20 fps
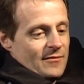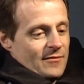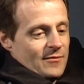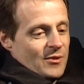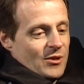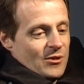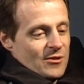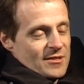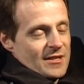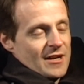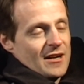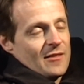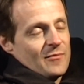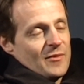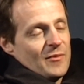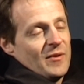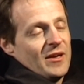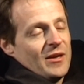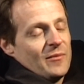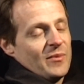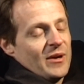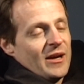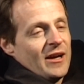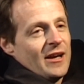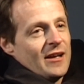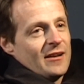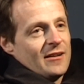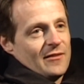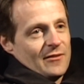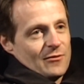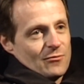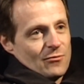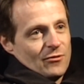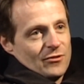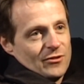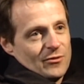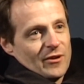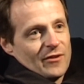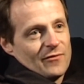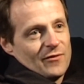none of them are being paid and they're all
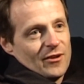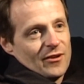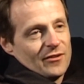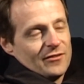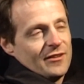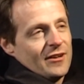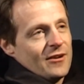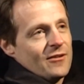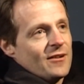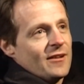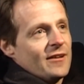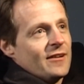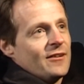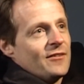doing it voluntarily.